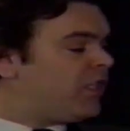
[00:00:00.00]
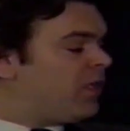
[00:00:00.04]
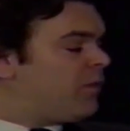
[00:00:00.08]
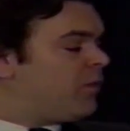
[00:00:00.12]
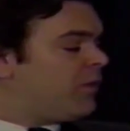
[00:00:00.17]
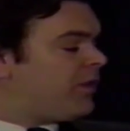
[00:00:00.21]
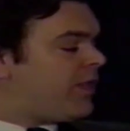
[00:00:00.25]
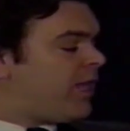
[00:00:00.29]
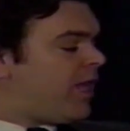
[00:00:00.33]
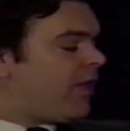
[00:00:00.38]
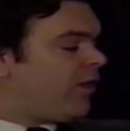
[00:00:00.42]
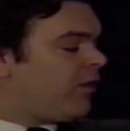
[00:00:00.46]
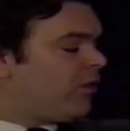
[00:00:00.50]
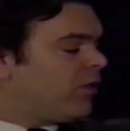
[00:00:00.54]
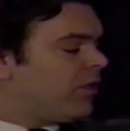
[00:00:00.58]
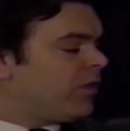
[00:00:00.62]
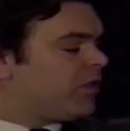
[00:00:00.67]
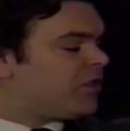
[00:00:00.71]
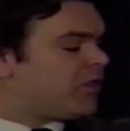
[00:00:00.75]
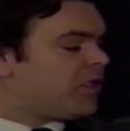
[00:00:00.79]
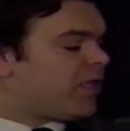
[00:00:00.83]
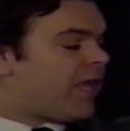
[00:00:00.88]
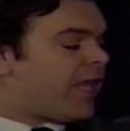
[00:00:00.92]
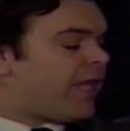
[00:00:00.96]
see what that
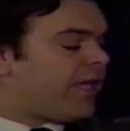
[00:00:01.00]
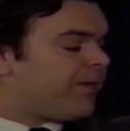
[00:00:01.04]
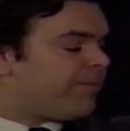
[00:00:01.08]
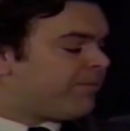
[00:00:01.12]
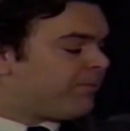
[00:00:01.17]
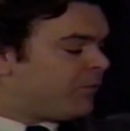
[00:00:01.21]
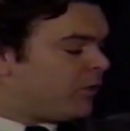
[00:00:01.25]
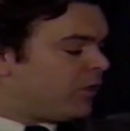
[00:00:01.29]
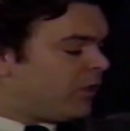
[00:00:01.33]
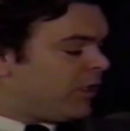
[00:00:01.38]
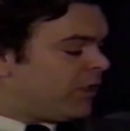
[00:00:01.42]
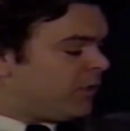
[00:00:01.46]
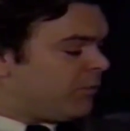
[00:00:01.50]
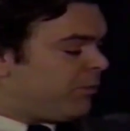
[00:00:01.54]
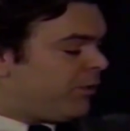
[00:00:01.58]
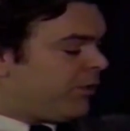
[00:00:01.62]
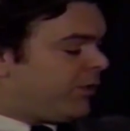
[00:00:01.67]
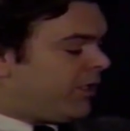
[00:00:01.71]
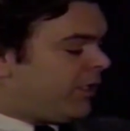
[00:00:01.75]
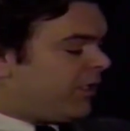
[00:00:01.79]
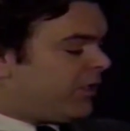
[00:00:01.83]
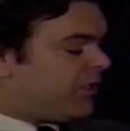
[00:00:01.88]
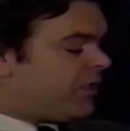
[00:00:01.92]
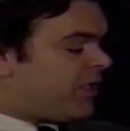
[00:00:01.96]
looks like. Let's
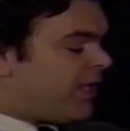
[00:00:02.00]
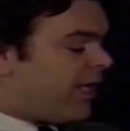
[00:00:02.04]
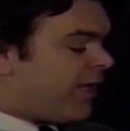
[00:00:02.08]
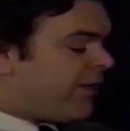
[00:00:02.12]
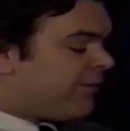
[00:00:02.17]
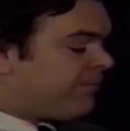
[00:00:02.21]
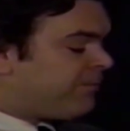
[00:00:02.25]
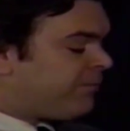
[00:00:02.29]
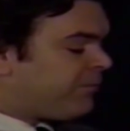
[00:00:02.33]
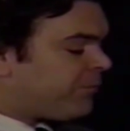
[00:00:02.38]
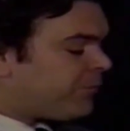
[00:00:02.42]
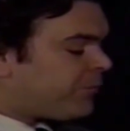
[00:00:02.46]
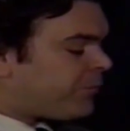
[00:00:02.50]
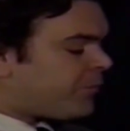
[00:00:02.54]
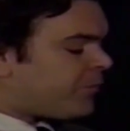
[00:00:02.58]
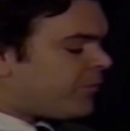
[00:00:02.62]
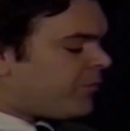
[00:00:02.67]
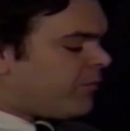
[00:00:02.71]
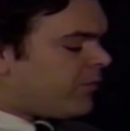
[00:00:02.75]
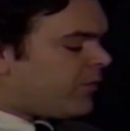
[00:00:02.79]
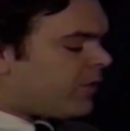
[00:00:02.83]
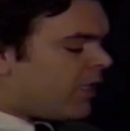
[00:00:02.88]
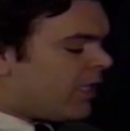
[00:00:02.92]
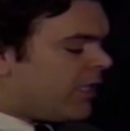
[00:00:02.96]
put these down
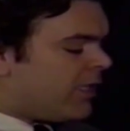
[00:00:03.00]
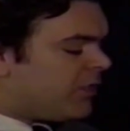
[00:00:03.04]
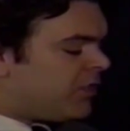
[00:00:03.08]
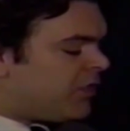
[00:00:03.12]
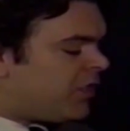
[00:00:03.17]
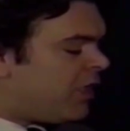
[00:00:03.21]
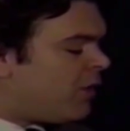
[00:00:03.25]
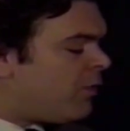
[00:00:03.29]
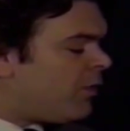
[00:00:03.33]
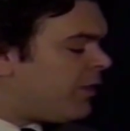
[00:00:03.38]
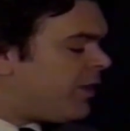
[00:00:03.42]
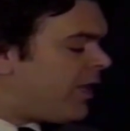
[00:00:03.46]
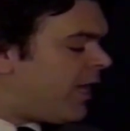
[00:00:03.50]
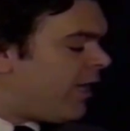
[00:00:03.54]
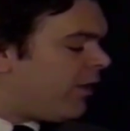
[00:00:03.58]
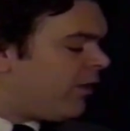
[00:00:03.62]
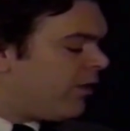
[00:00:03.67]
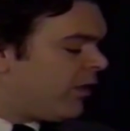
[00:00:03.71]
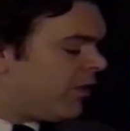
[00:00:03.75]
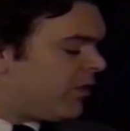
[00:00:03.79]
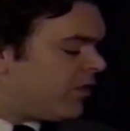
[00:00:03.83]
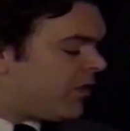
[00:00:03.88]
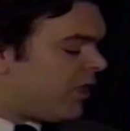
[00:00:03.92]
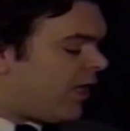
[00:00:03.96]
and see what
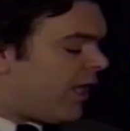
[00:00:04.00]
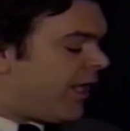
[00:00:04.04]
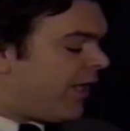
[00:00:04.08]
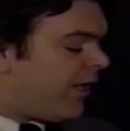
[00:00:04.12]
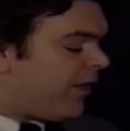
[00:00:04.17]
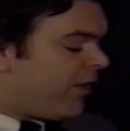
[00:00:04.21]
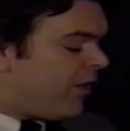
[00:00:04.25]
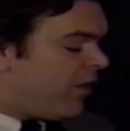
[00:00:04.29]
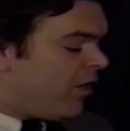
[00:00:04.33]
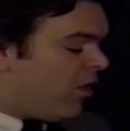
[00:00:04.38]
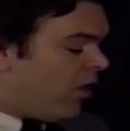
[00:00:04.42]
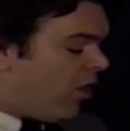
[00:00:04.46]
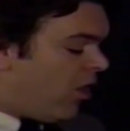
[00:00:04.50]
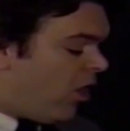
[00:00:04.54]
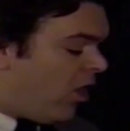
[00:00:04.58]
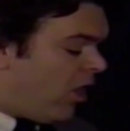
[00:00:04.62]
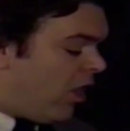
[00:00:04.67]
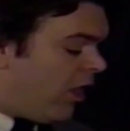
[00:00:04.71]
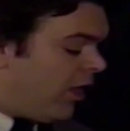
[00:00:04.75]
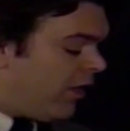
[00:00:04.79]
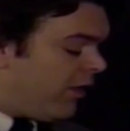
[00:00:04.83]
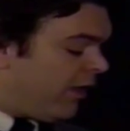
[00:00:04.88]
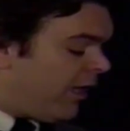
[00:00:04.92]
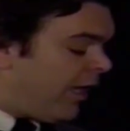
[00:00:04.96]
that looks like
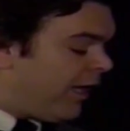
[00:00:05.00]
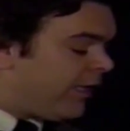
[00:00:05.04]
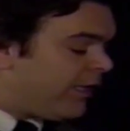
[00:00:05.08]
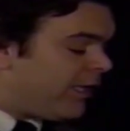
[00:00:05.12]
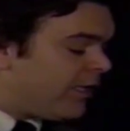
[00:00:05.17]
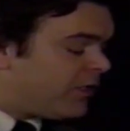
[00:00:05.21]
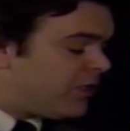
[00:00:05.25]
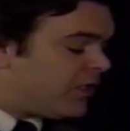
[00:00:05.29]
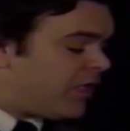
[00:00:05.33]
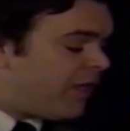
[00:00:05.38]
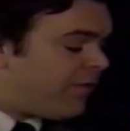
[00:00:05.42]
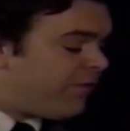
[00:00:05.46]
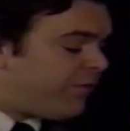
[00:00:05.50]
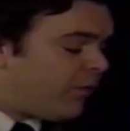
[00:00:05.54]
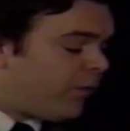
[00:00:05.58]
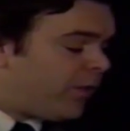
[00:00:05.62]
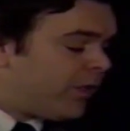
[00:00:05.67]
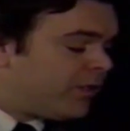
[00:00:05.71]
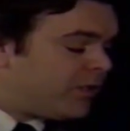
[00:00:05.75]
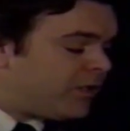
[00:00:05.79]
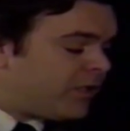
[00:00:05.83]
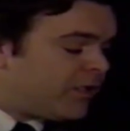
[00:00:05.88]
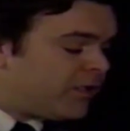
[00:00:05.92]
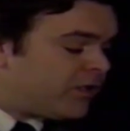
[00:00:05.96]
on, like, let's say
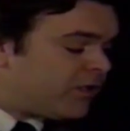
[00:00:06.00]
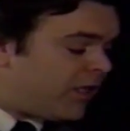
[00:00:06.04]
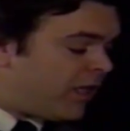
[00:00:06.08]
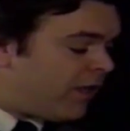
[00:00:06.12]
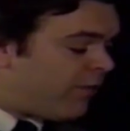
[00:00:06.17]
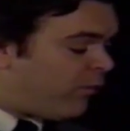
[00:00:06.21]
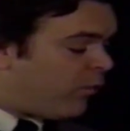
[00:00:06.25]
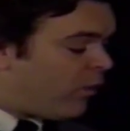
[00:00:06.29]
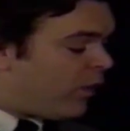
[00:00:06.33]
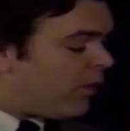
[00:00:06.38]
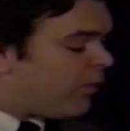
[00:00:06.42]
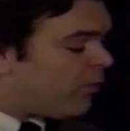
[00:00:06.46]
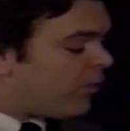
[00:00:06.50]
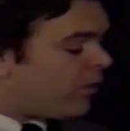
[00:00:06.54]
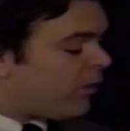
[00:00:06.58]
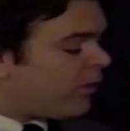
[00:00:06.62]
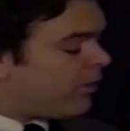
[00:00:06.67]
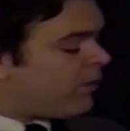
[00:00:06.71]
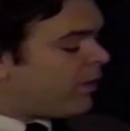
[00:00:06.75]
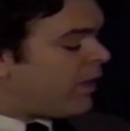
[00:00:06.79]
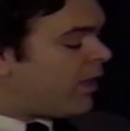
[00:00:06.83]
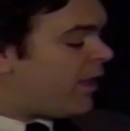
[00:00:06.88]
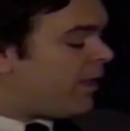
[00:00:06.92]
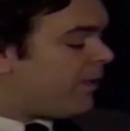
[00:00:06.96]
for instance, if we
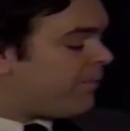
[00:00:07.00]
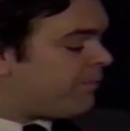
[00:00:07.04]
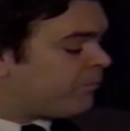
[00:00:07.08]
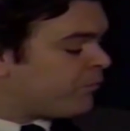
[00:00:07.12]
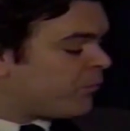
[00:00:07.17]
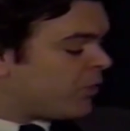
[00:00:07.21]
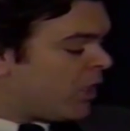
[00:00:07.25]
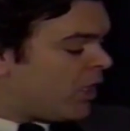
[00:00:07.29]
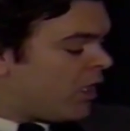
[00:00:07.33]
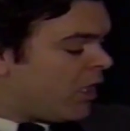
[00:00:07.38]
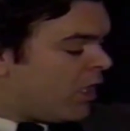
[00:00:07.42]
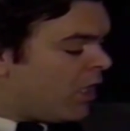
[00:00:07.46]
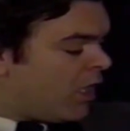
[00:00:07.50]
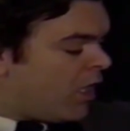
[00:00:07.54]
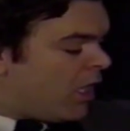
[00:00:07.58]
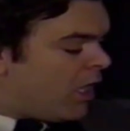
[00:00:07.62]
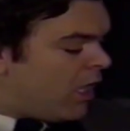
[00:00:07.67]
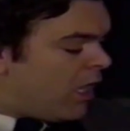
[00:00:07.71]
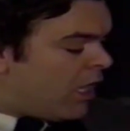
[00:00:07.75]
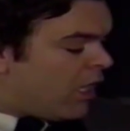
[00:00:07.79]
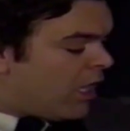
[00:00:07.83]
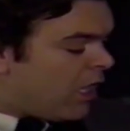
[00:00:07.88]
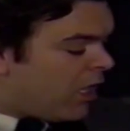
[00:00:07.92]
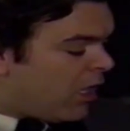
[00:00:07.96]
were
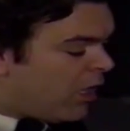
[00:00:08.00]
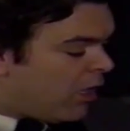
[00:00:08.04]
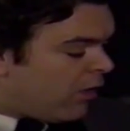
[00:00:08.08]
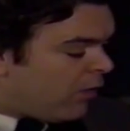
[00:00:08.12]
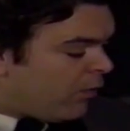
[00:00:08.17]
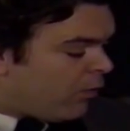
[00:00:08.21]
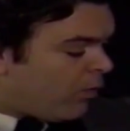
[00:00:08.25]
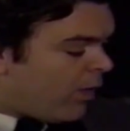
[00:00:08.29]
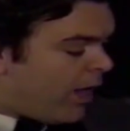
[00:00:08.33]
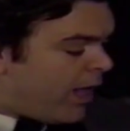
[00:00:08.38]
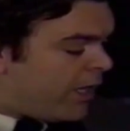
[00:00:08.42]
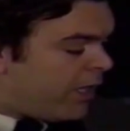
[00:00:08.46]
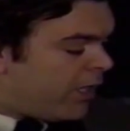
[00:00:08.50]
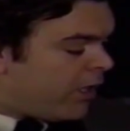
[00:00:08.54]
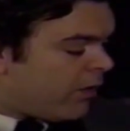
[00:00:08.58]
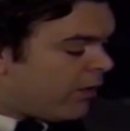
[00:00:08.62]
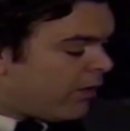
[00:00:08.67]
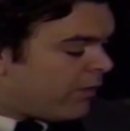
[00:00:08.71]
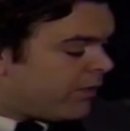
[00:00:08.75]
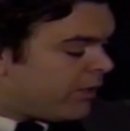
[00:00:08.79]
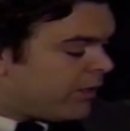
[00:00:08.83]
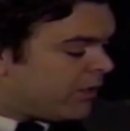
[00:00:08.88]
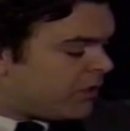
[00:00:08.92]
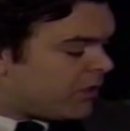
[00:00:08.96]
right
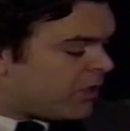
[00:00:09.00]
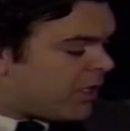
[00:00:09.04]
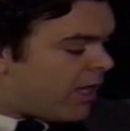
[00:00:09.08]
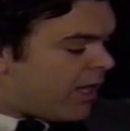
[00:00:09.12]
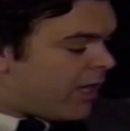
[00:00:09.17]
here on this